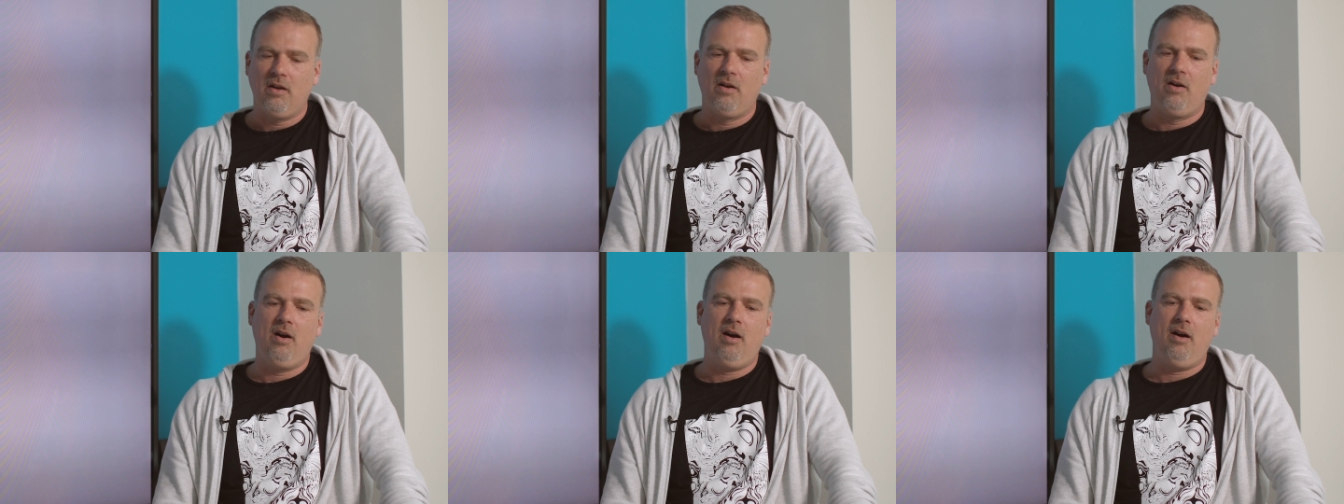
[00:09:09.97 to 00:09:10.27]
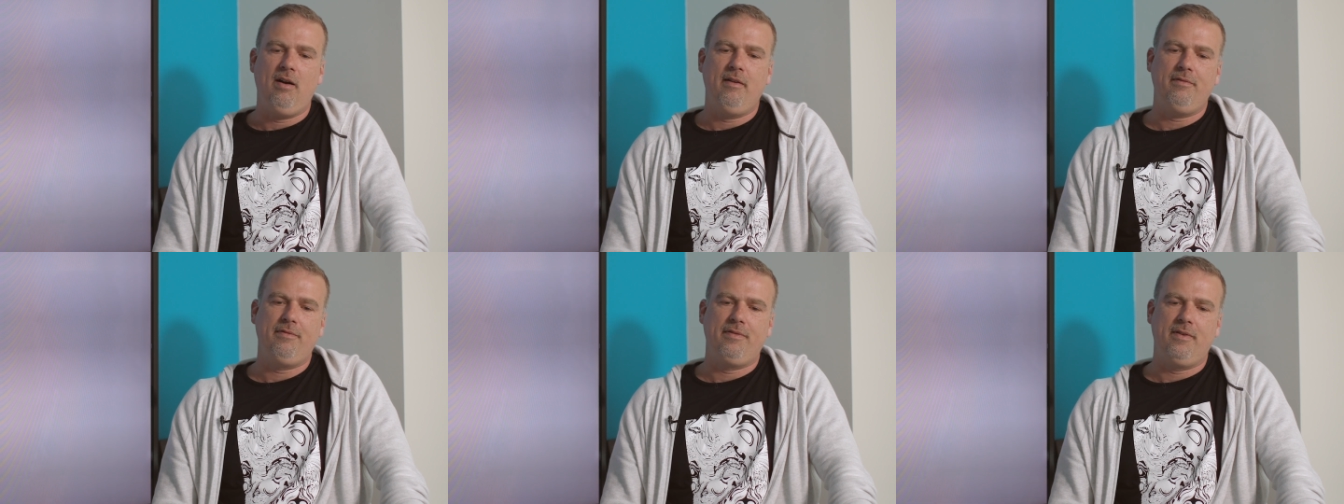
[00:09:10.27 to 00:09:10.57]

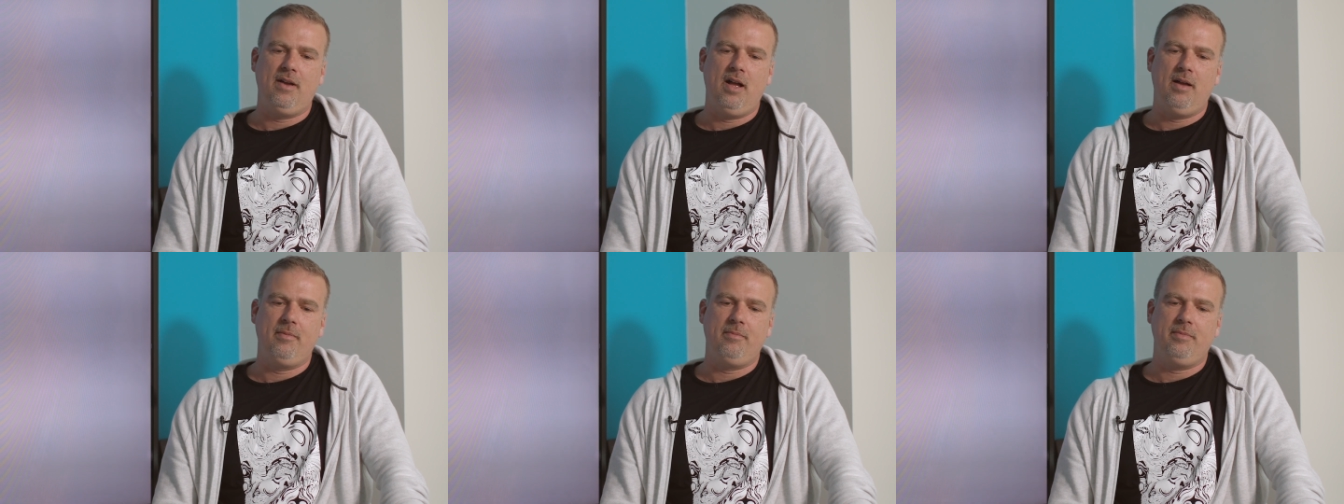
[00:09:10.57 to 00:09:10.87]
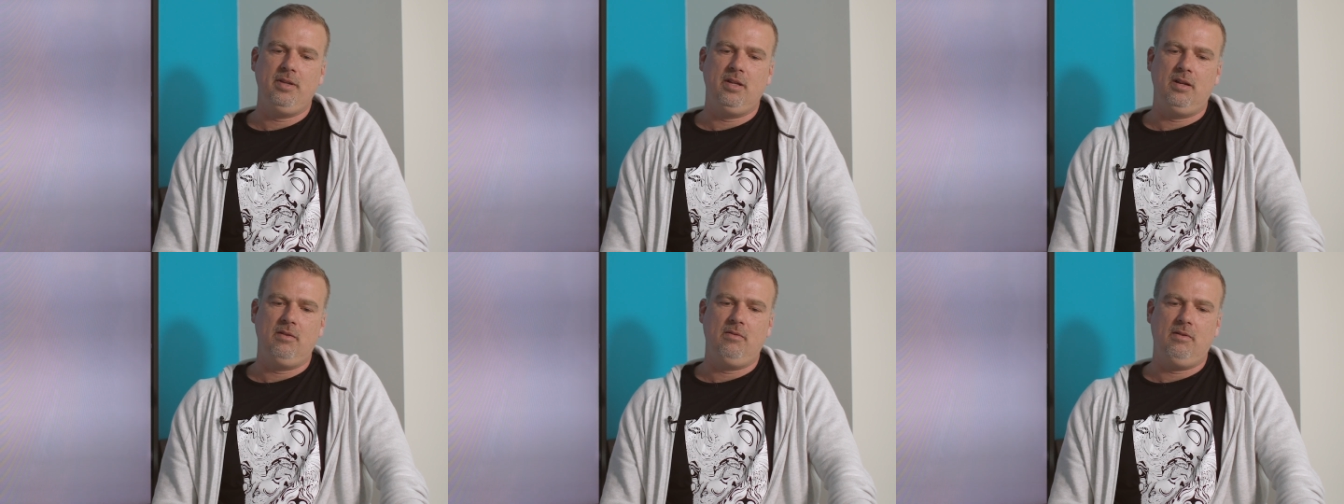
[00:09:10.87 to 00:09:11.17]
of um,
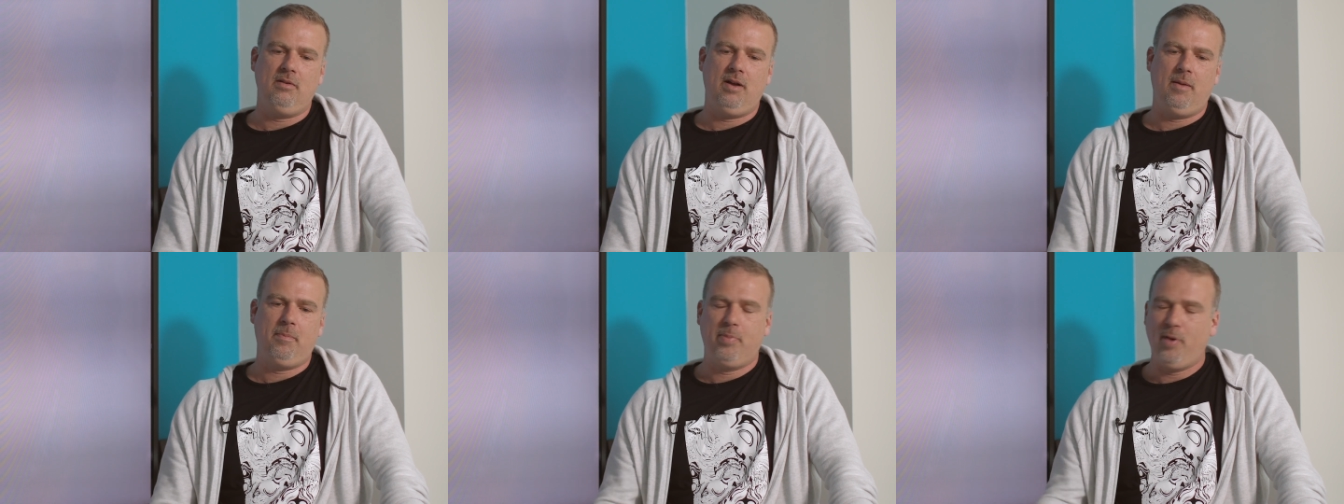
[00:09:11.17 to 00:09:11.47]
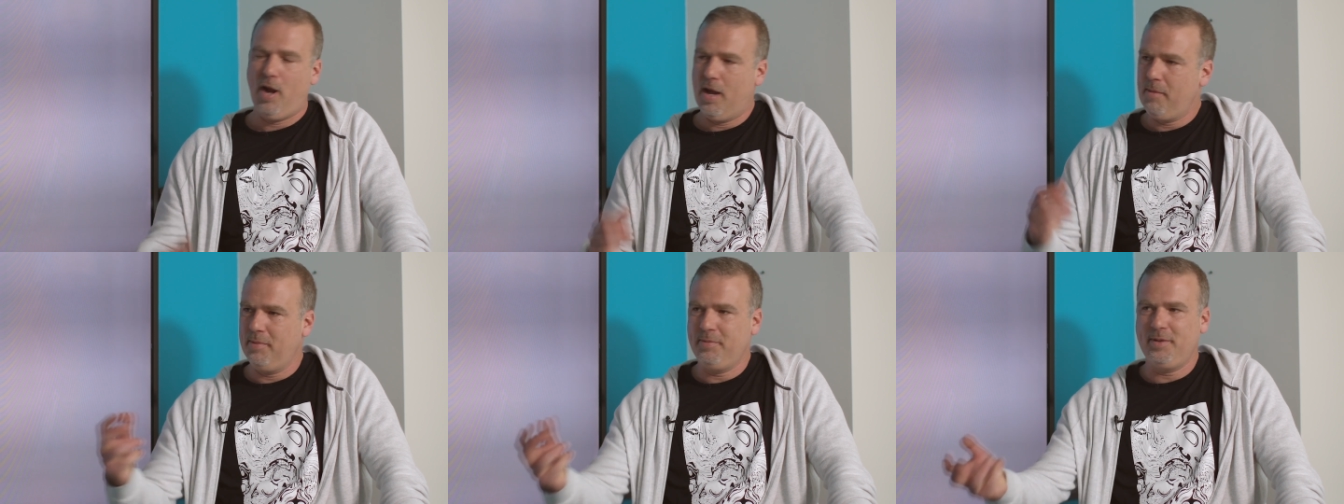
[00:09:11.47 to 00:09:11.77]
you know a
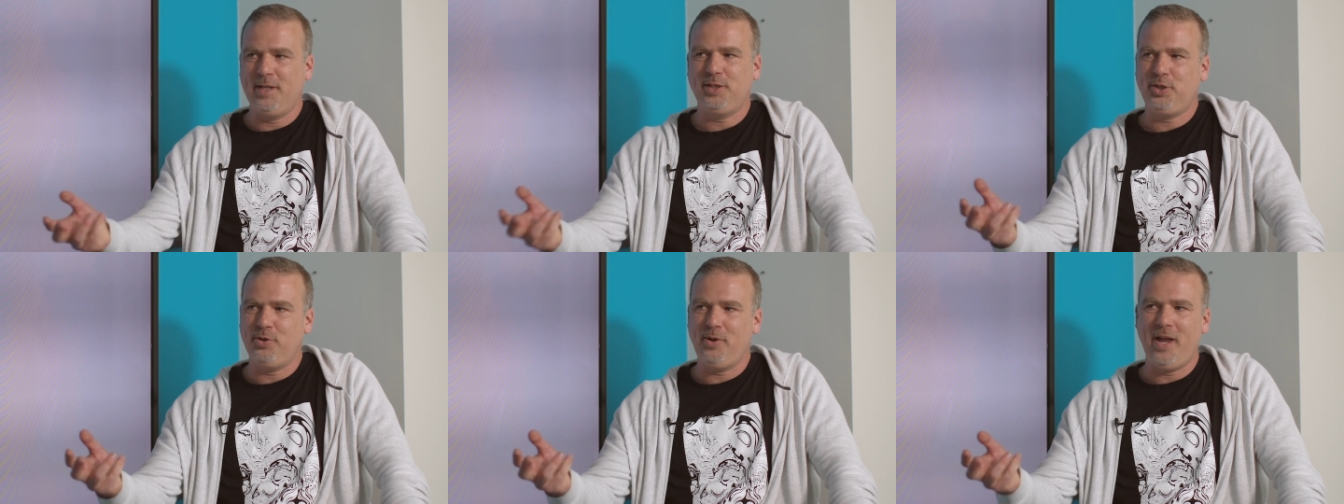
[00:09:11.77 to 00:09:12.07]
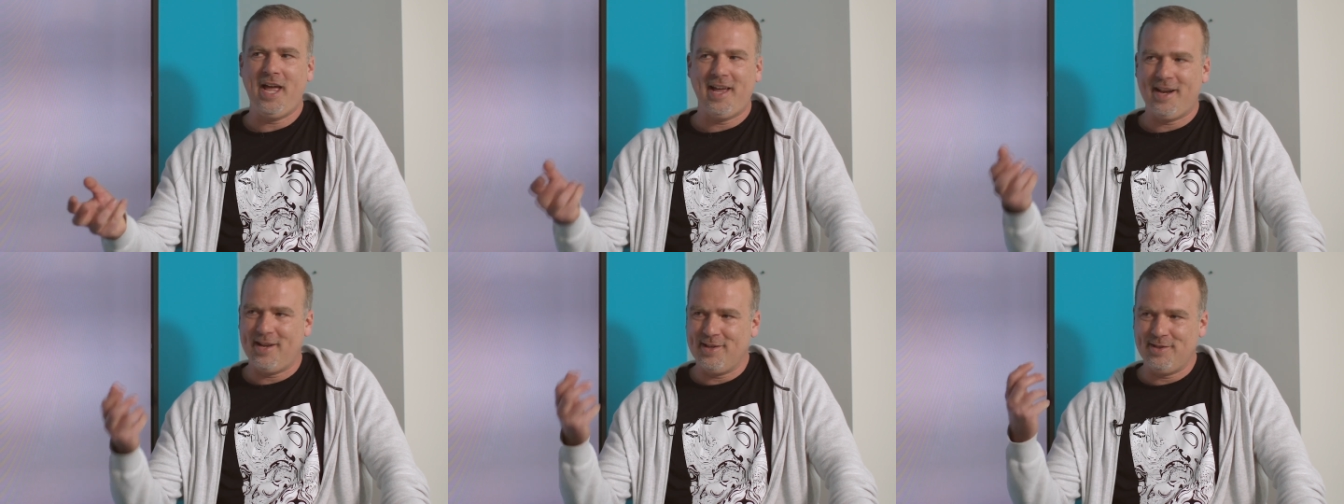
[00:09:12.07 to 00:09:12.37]
problem that you
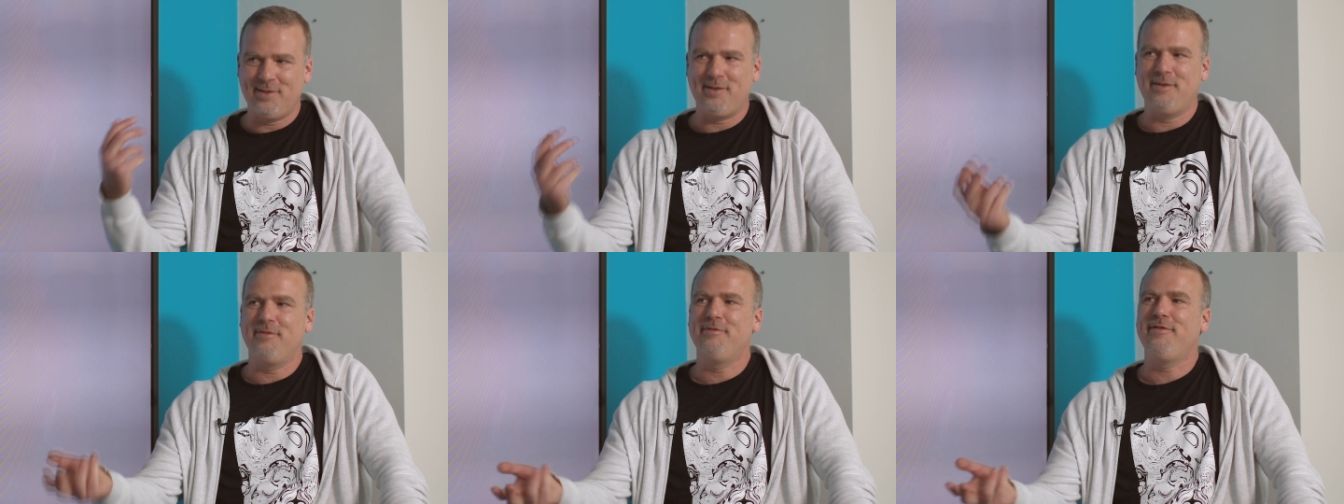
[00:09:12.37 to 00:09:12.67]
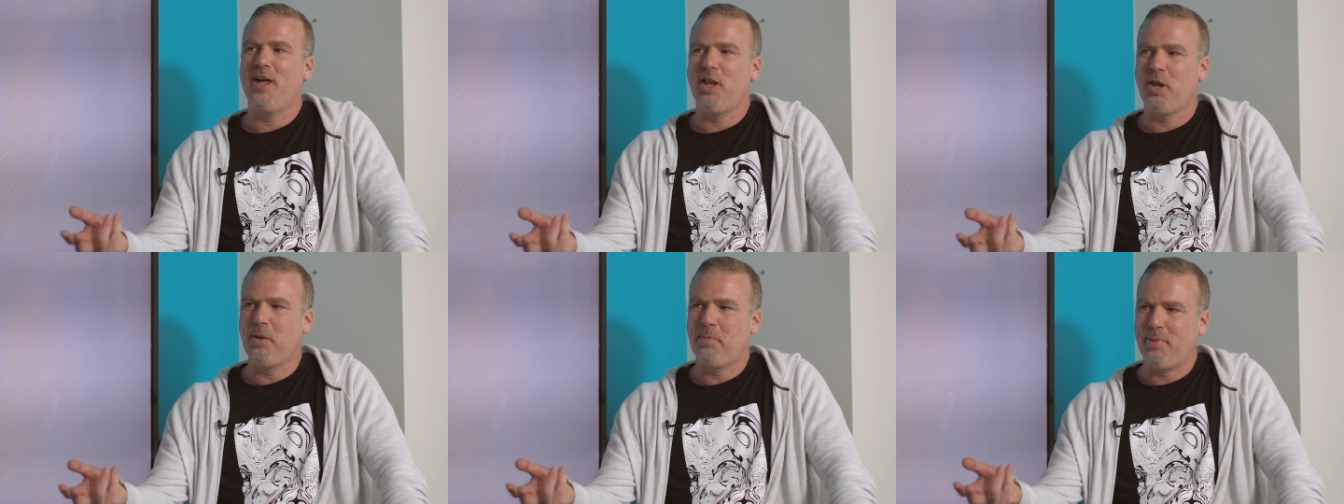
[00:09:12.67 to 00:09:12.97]
had as a
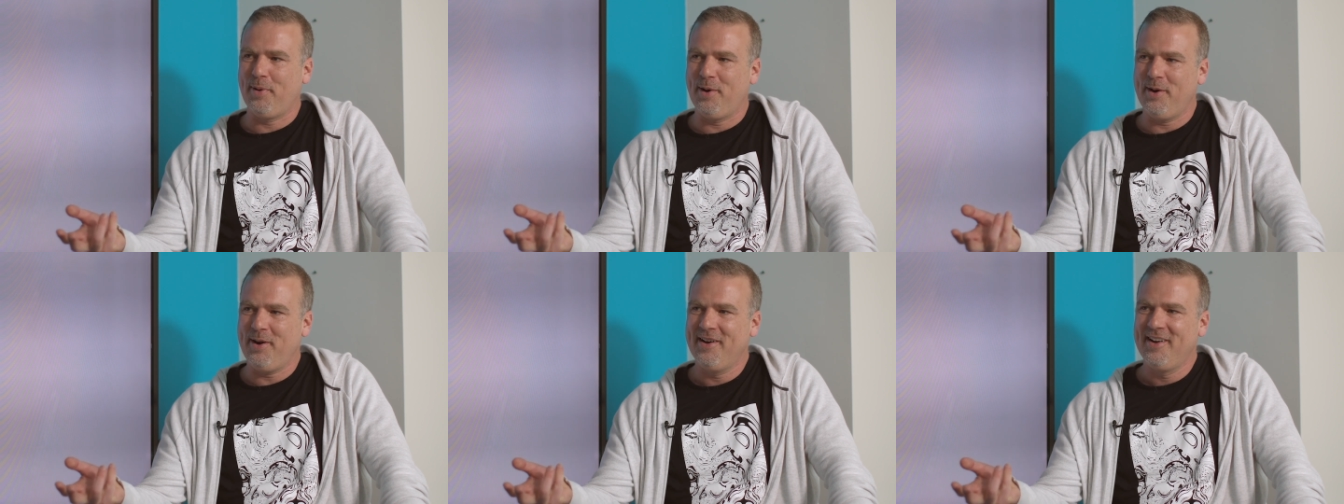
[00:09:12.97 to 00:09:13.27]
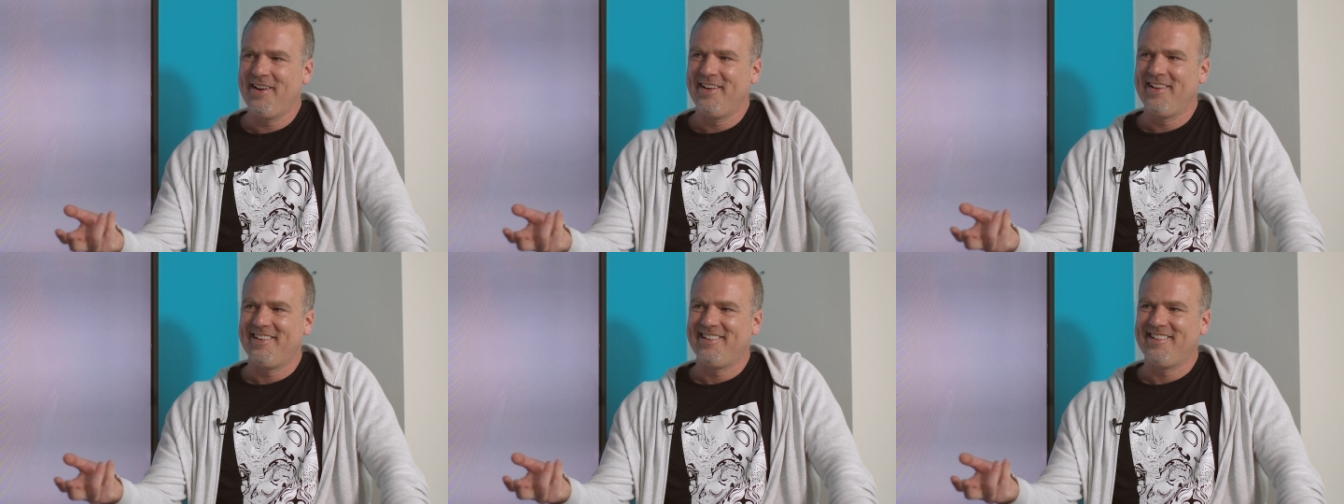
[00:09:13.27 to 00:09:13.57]
developer
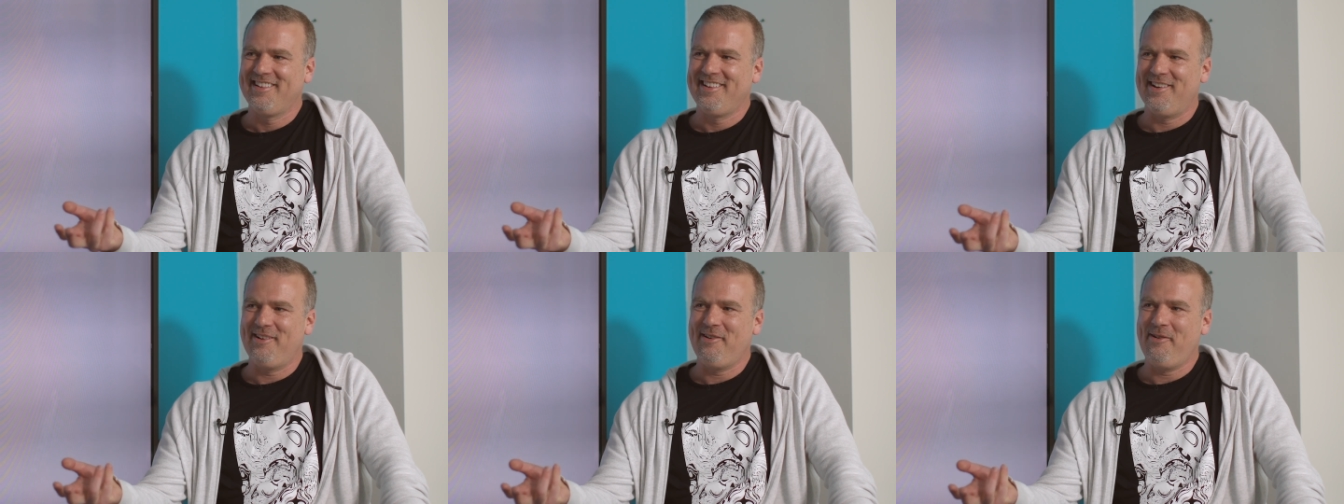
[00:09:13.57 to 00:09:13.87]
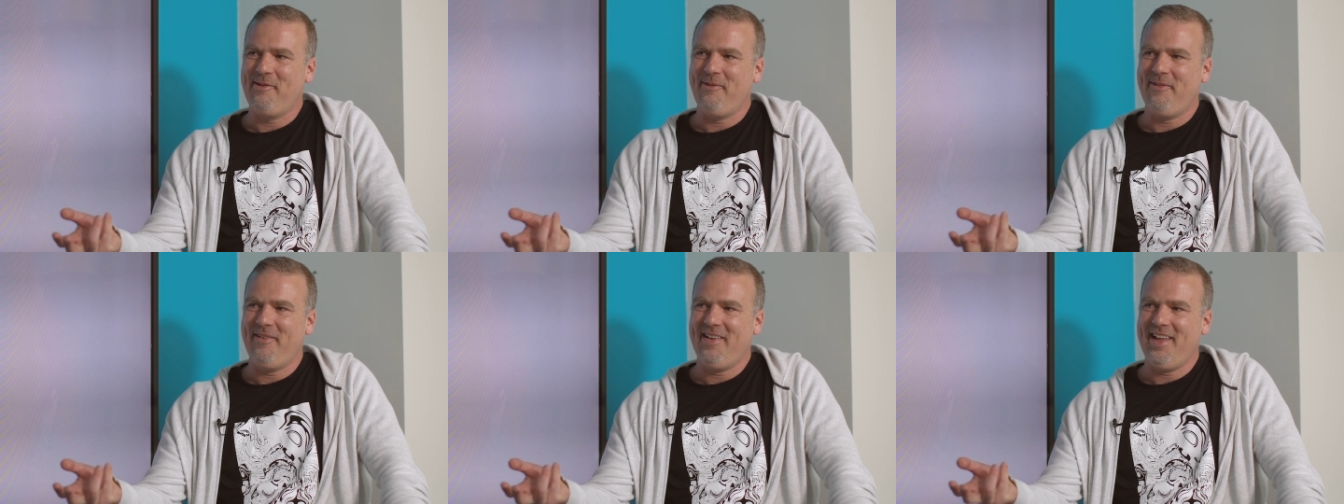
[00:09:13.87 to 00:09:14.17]
you
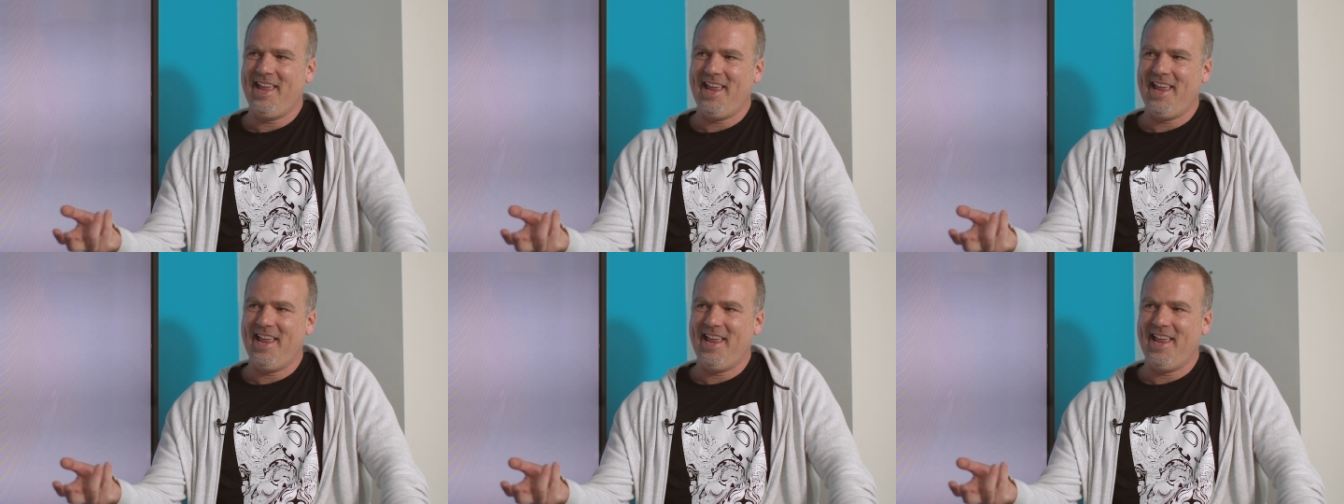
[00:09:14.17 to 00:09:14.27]
know,